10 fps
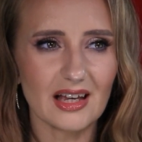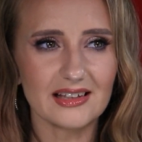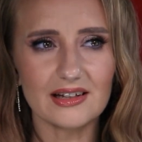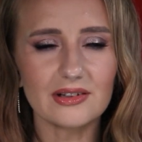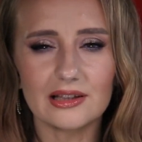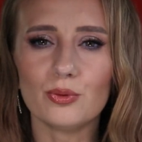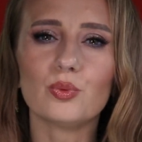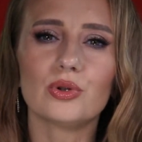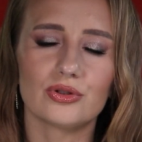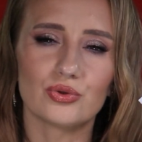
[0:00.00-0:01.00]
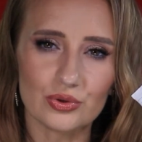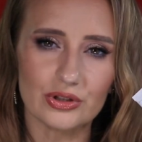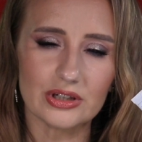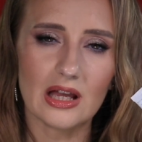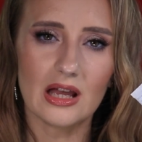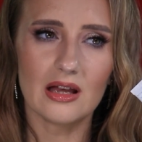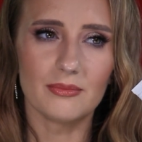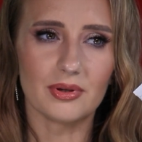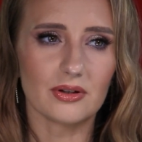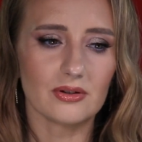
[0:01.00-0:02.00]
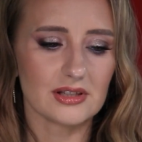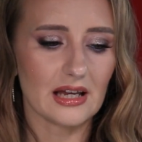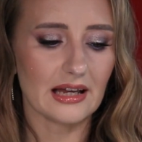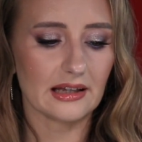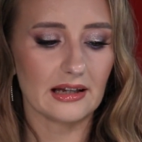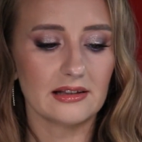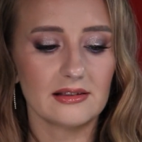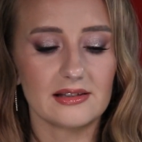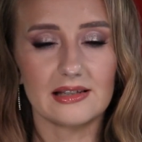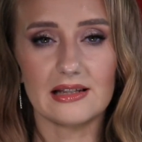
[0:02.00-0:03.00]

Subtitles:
I definitely wouldn't do it because I can